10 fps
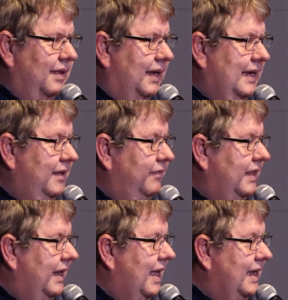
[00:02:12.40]
I leave in
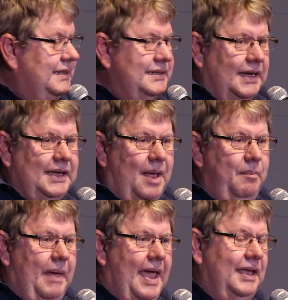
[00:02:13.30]
the 90s, I
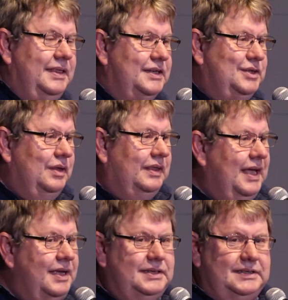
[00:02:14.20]
come back in the
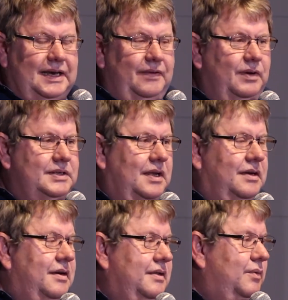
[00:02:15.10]
2000s, and everyone is
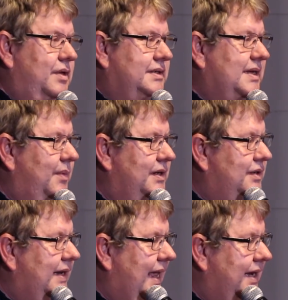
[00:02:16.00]
like, oh, the world's coming
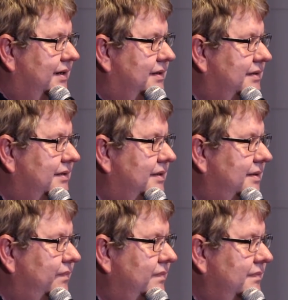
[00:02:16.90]
to an end.
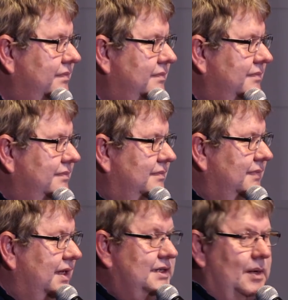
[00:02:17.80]

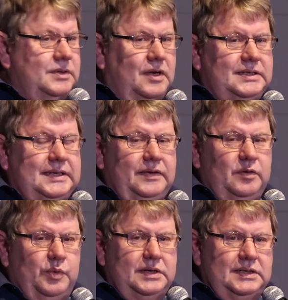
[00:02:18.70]
And so I was asked to
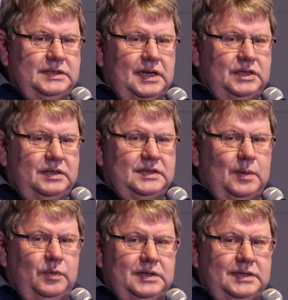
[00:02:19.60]
give a presentation, and
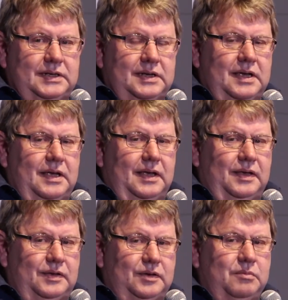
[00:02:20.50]
someone said,
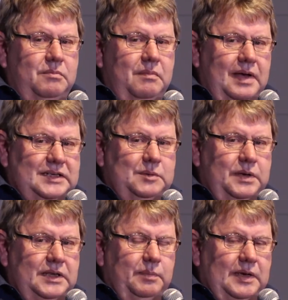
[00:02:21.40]
you must
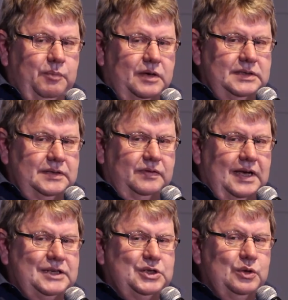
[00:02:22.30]
be the big positive
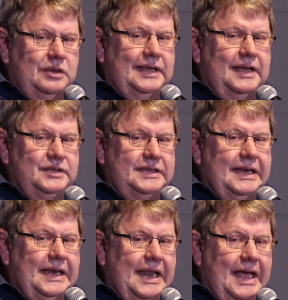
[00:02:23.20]
guy.
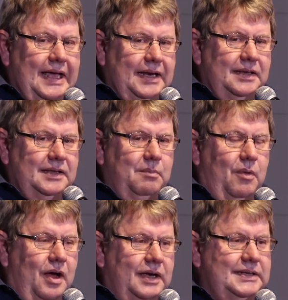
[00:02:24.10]
2009, the
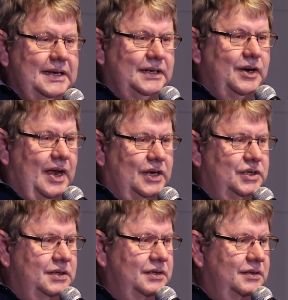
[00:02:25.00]
market had
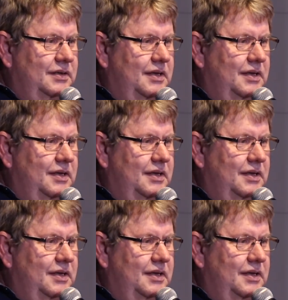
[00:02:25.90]
crashed.